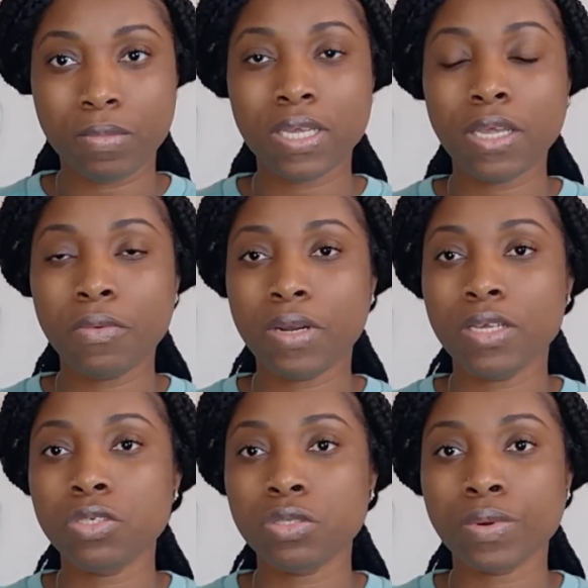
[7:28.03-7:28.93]
Again, when I
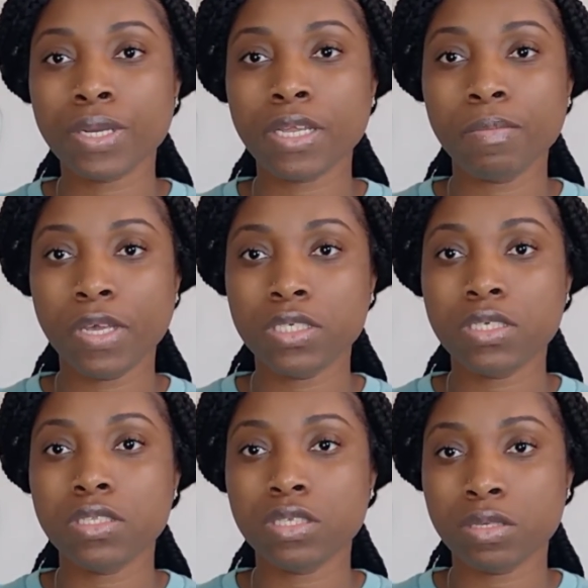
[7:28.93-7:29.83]
used to work in
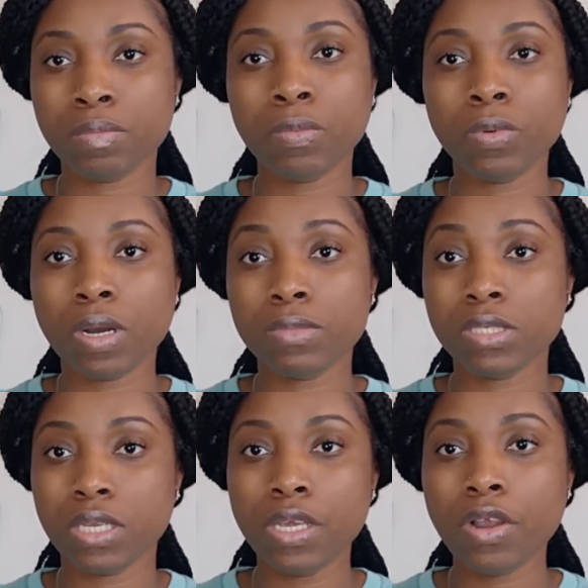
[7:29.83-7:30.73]
patients, some people come
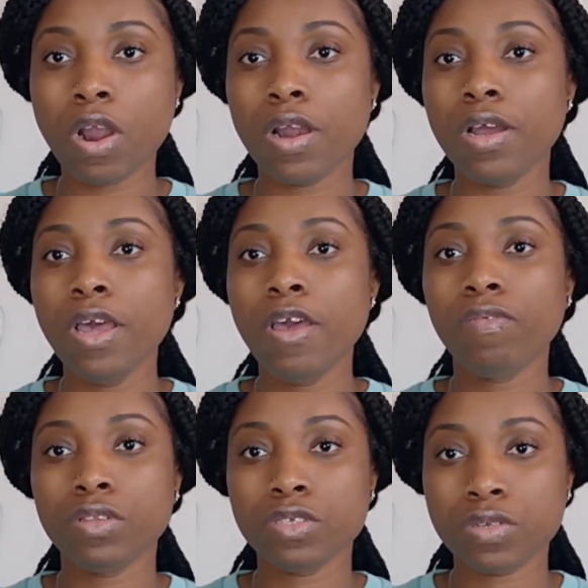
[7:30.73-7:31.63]
to the ER,
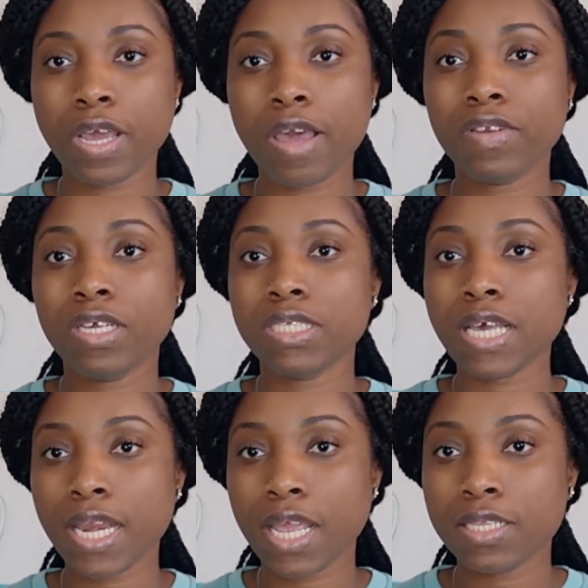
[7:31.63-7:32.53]
feel as though they're having
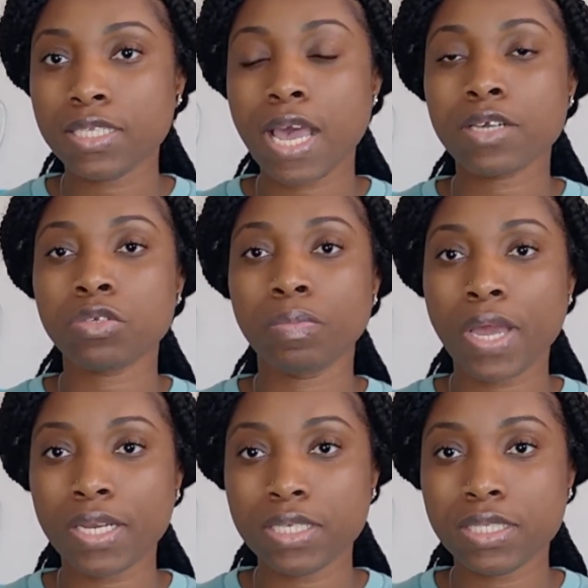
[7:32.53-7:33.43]
anxiety attacks or
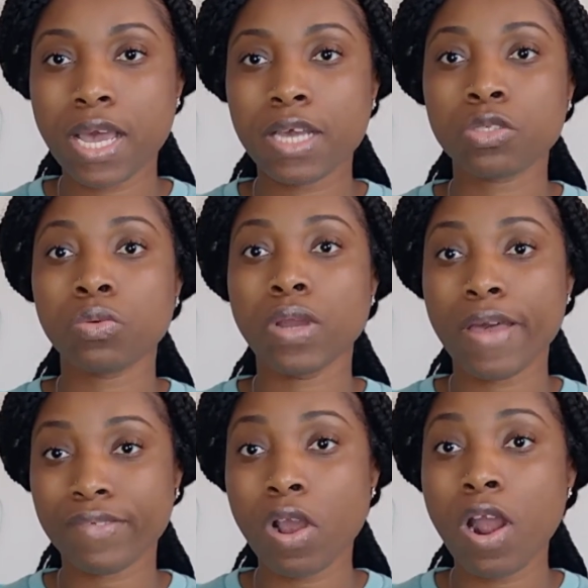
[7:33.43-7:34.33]
panic attacks or
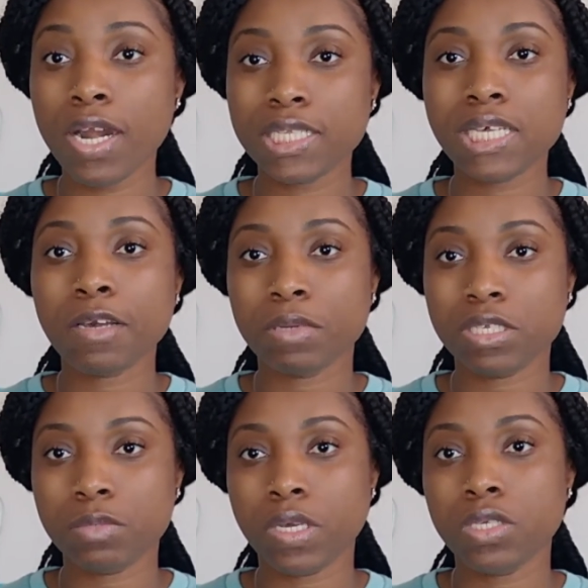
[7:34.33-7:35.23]
having a heart attack, but
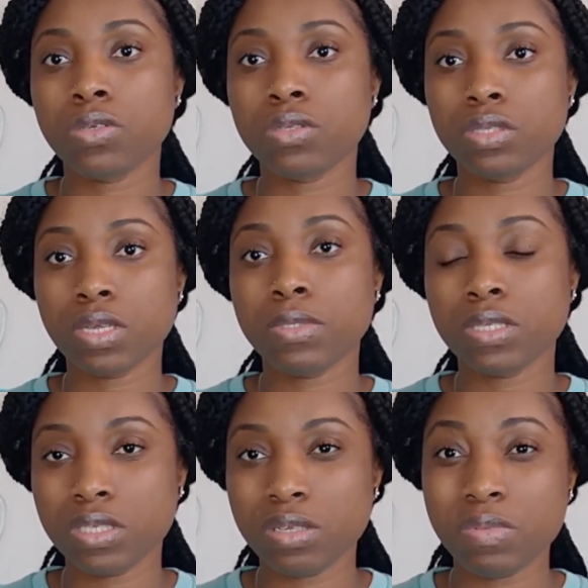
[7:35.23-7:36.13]
it's based on
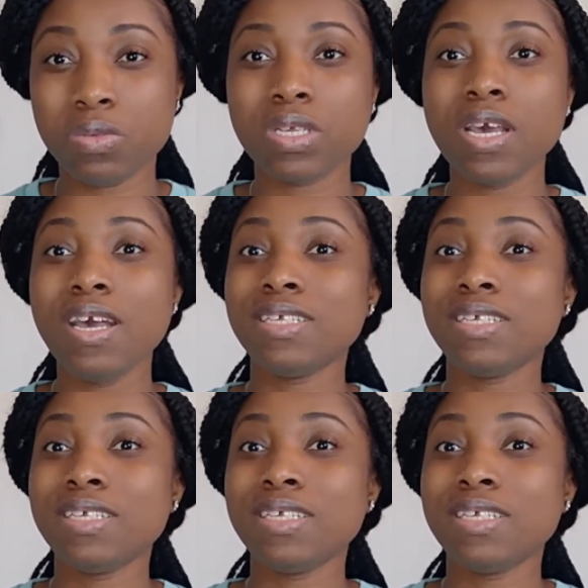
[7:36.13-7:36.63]
substance abuse.